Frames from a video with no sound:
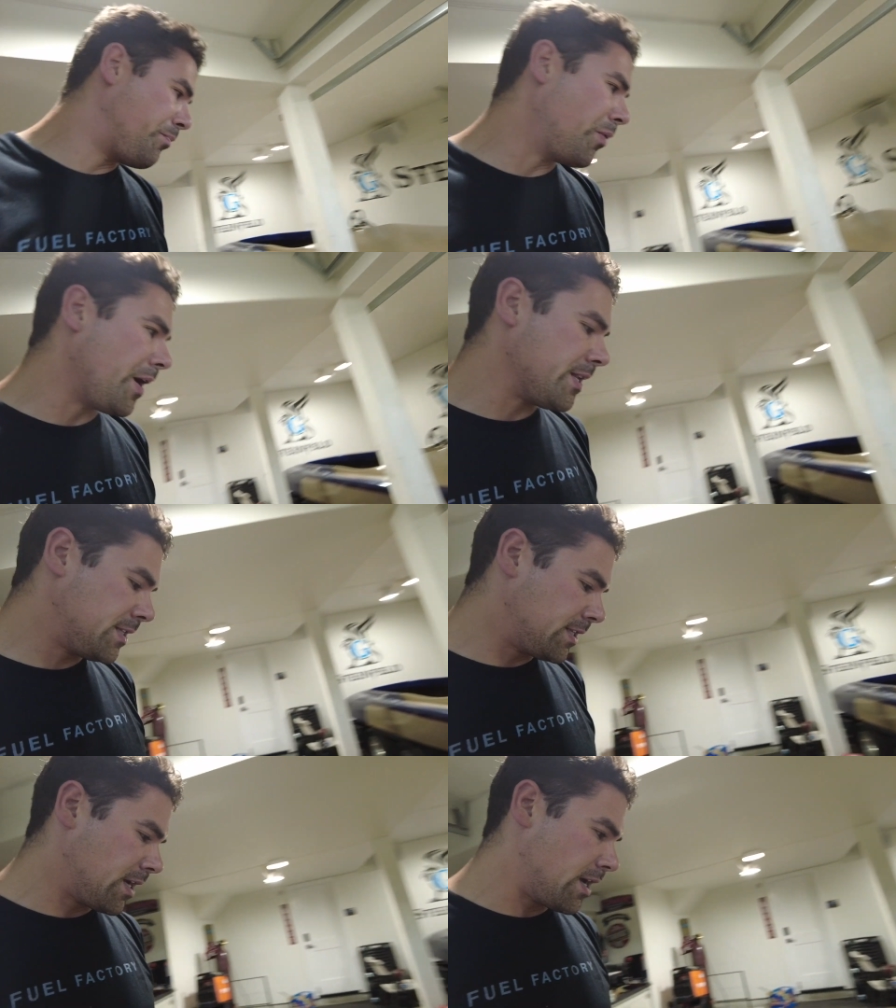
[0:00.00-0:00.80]

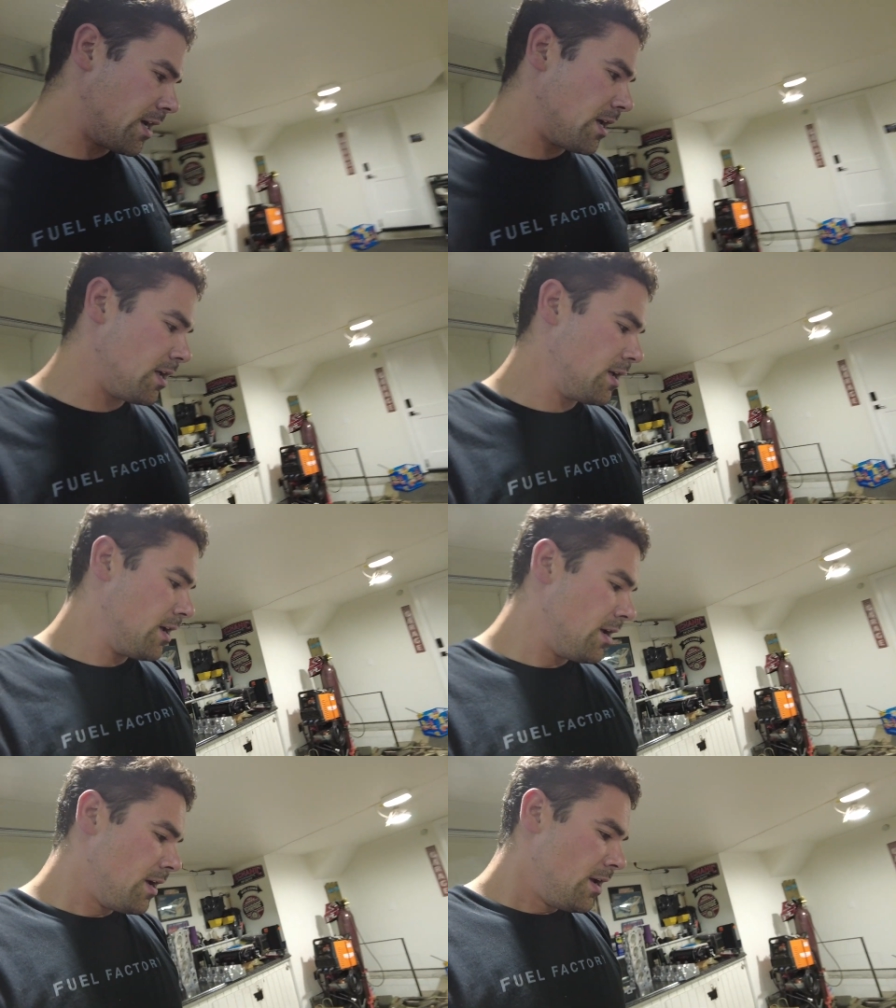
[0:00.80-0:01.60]
But
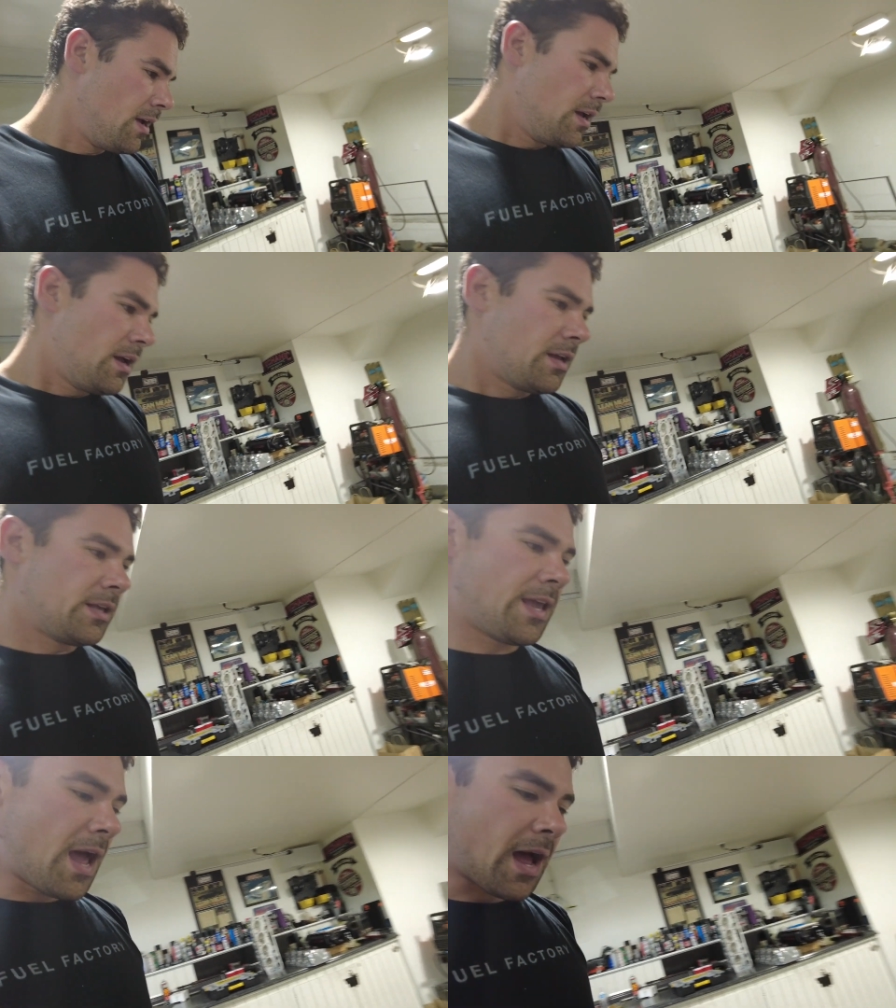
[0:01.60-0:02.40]

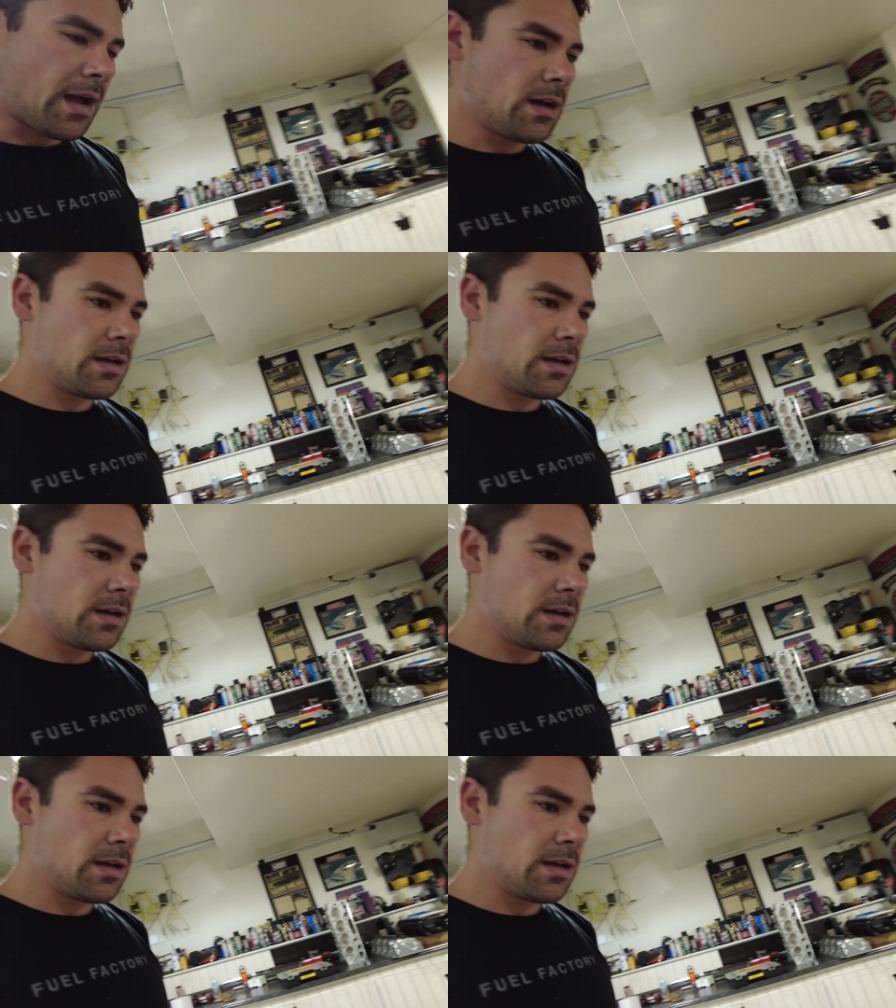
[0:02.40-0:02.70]
yeah,